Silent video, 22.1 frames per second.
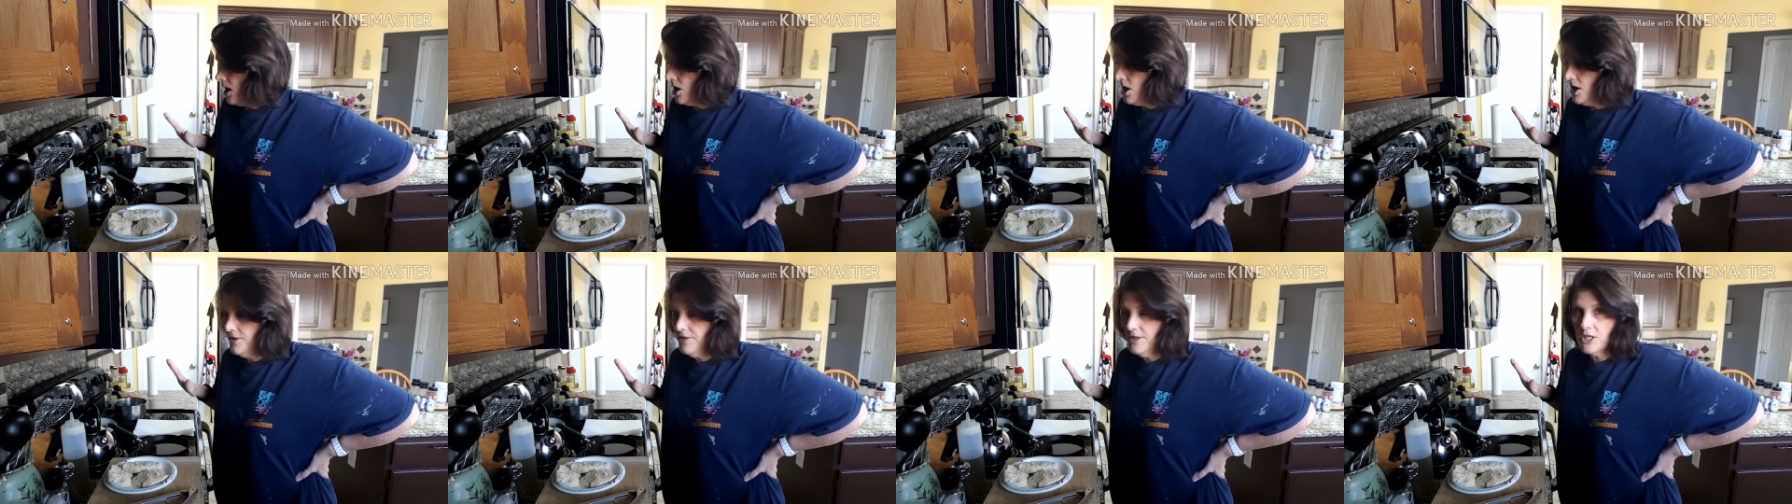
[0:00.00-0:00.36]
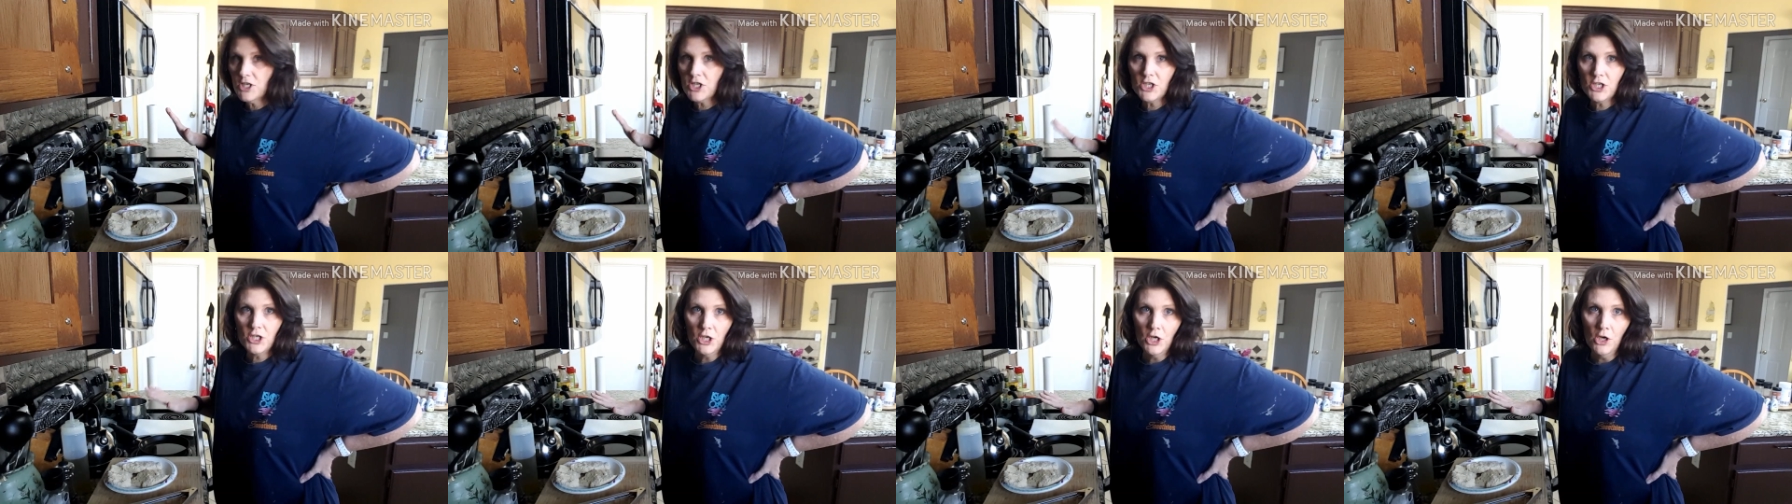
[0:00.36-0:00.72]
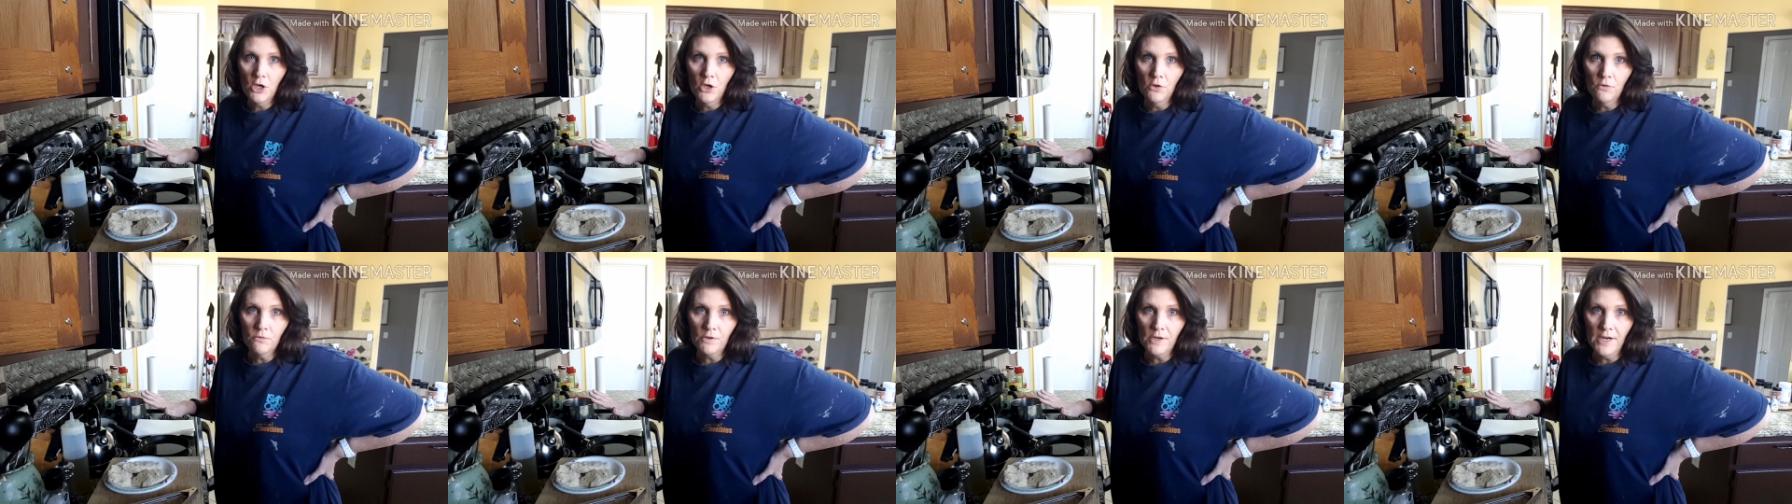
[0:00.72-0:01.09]
on the
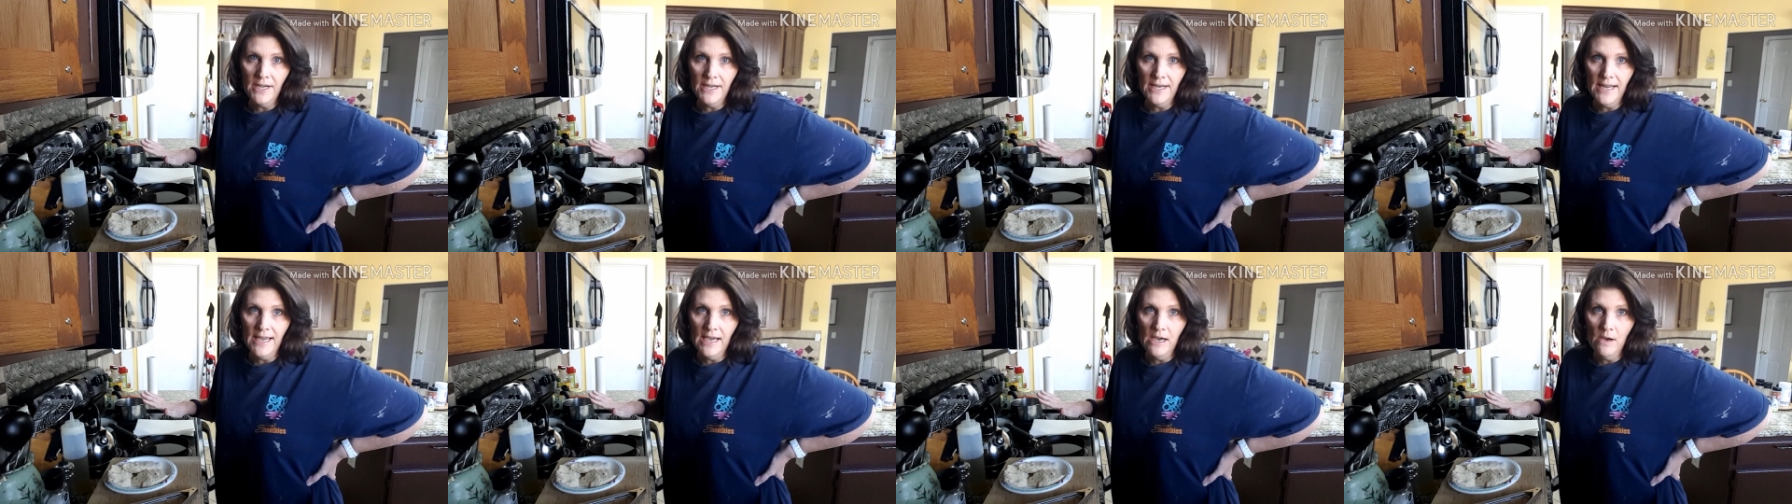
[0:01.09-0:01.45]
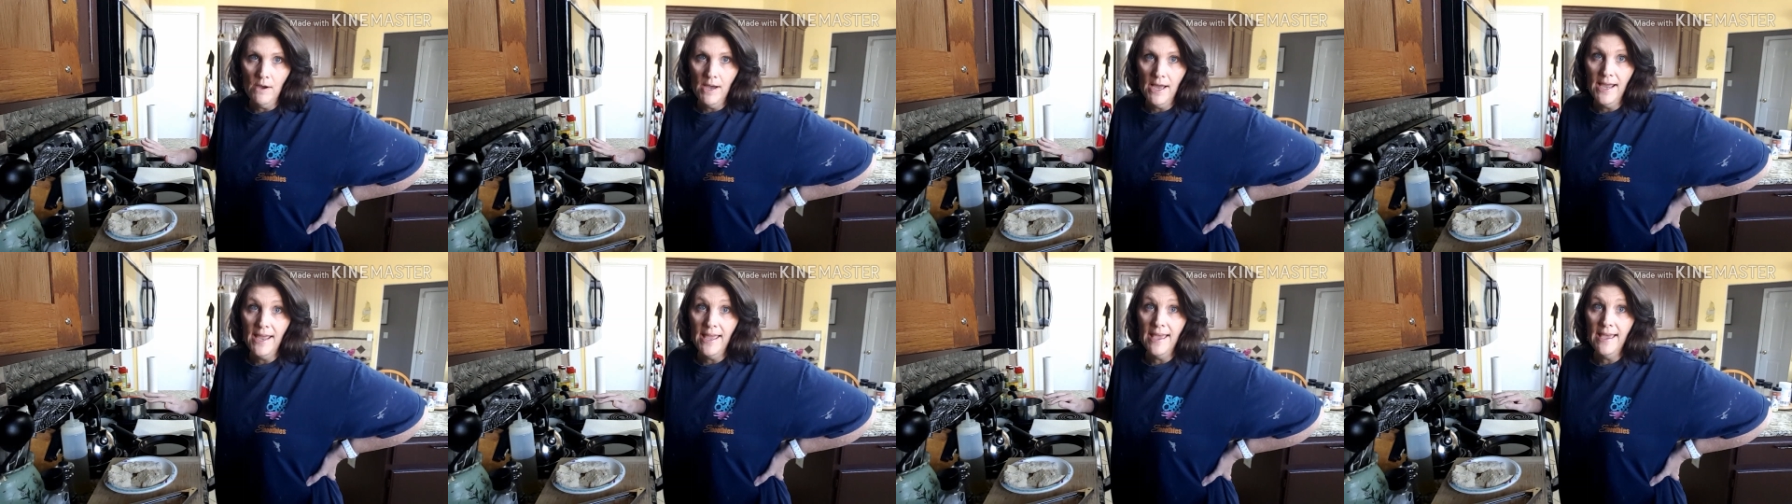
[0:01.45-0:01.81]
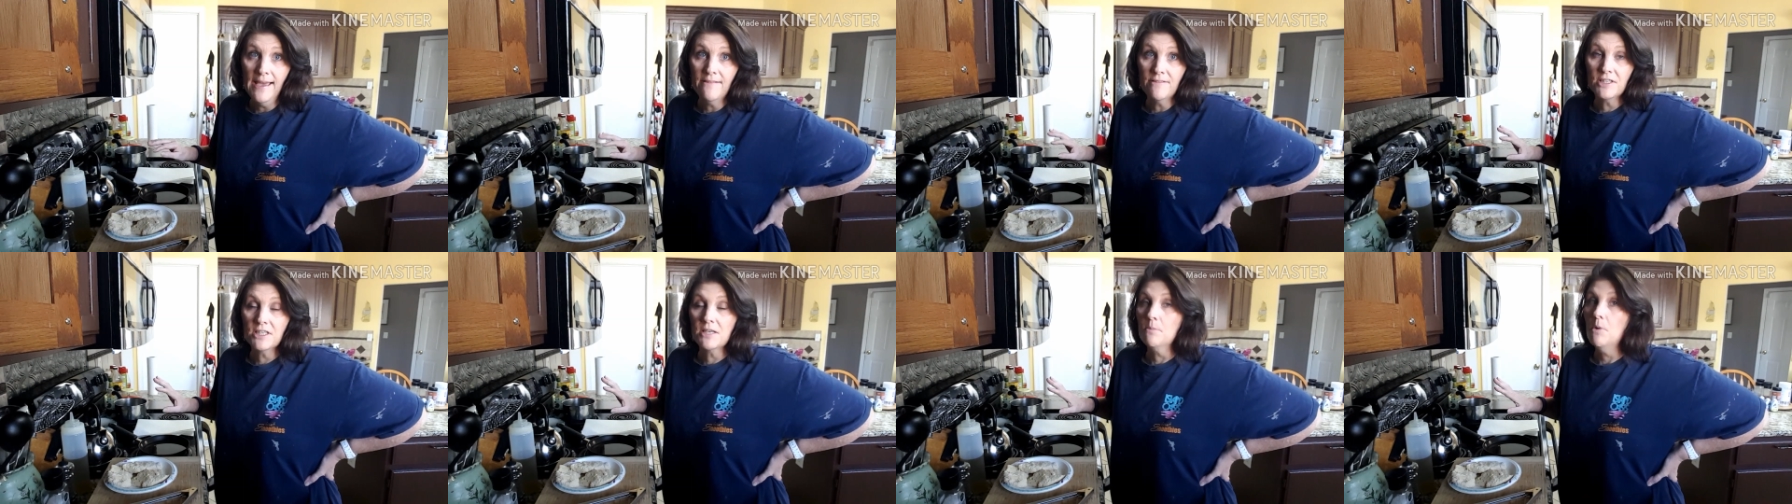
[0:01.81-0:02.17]
stove right now, I
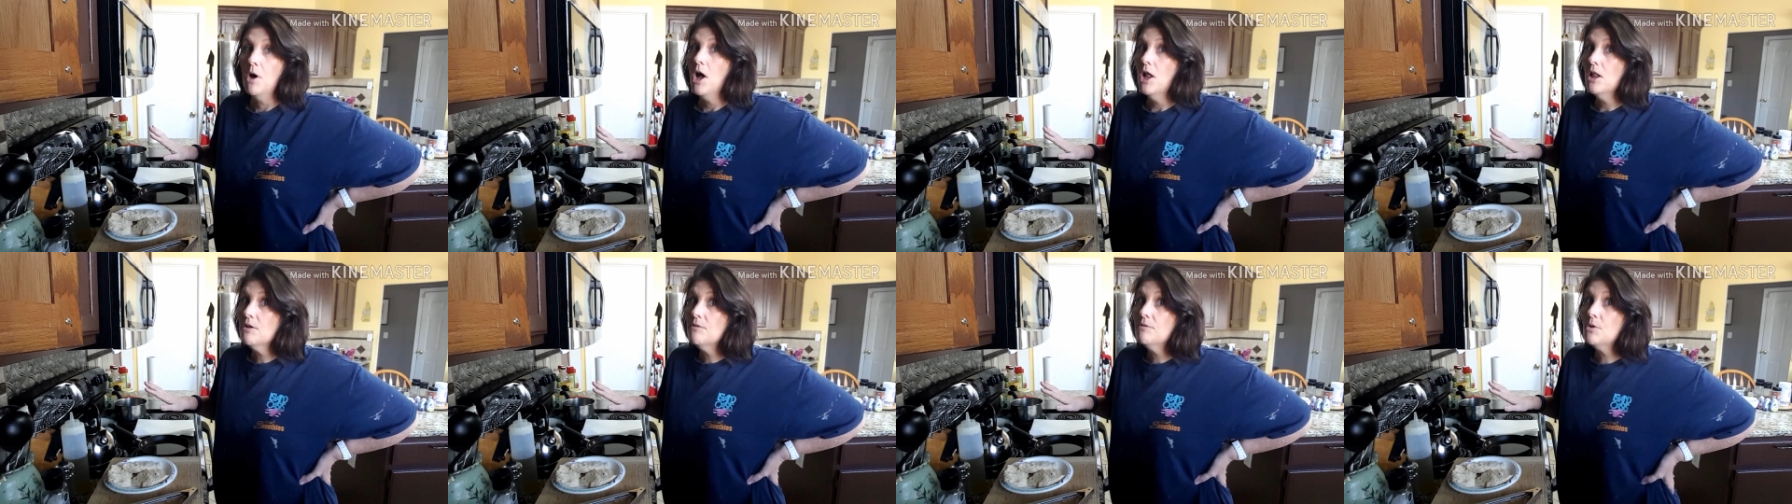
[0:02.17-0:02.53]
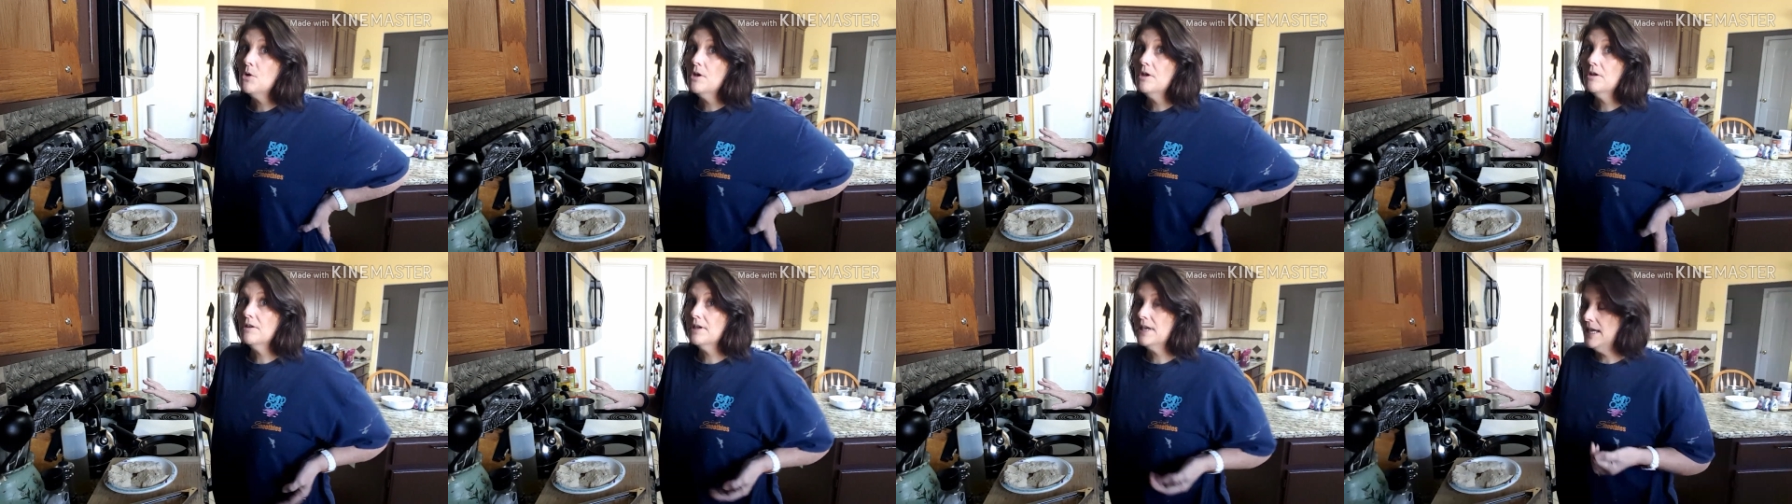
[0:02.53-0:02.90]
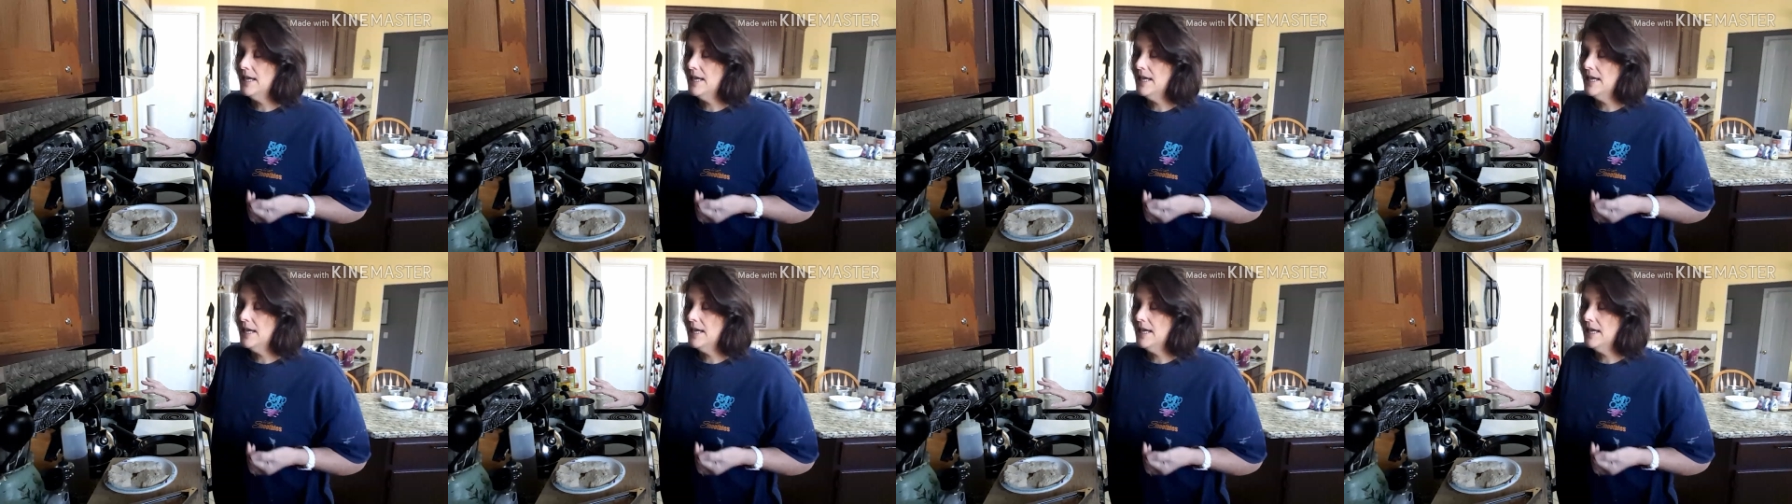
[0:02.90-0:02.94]
have some olive oil